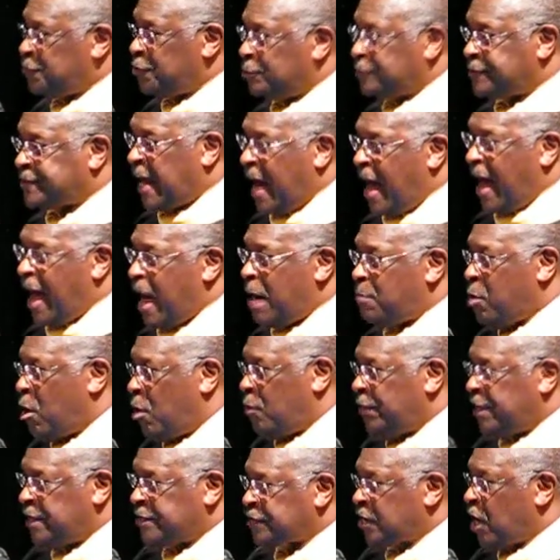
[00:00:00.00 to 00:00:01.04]
your time
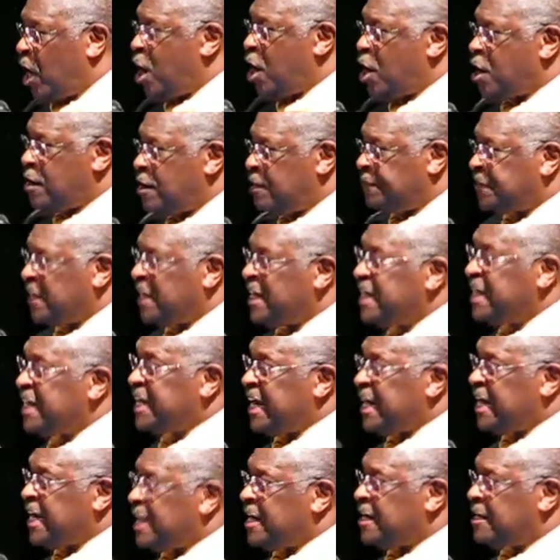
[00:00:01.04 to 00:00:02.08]
on this earth
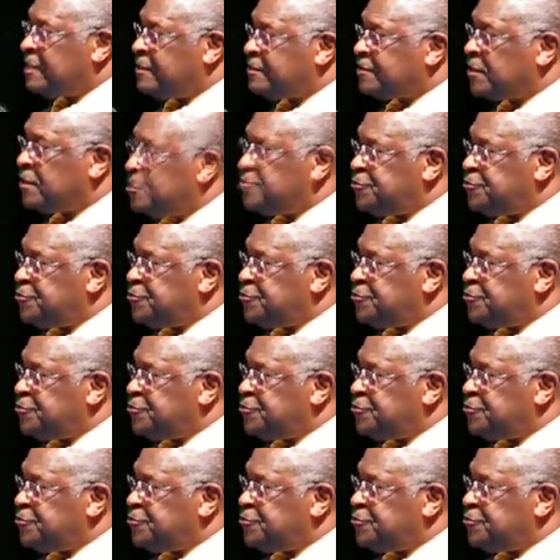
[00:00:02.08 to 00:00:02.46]
is